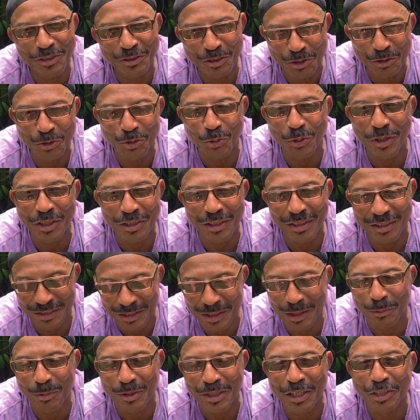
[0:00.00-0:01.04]
It's a
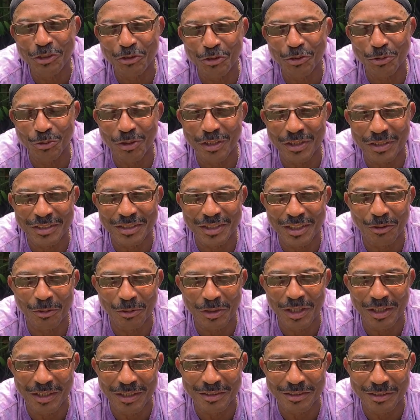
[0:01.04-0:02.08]
double-edged sword, as
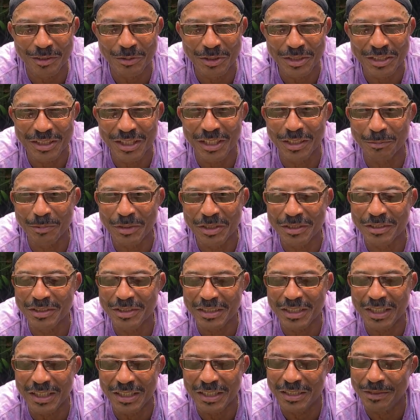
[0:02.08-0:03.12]
I always said,
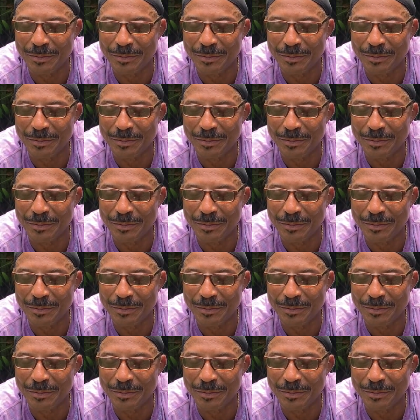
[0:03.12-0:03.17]
because